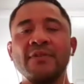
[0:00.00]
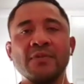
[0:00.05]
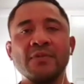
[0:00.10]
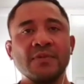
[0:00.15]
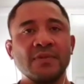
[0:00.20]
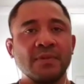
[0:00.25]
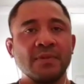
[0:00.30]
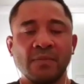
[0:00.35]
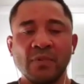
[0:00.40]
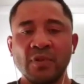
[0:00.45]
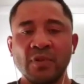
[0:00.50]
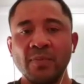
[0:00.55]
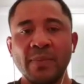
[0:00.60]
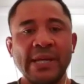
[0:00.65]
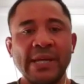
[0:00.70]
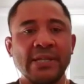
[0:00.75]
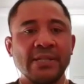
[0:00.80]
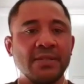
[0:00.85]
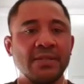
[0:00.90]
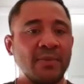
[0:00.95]
It was the
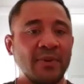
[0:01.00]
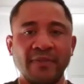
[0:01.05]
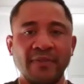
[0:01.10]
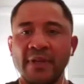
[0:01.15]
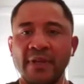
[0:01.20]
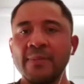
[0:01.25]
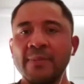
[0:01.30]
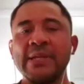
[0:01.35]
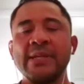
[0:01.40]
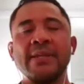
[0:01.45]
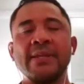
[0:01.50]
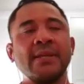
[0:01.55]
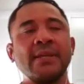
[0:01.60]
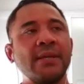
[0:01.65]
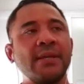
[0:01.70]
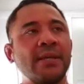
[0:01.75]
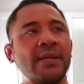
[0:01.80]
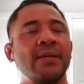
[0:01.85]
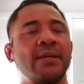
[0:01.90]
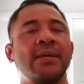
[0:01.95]
base. My family are
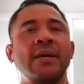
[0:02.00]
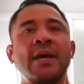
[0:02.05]
there.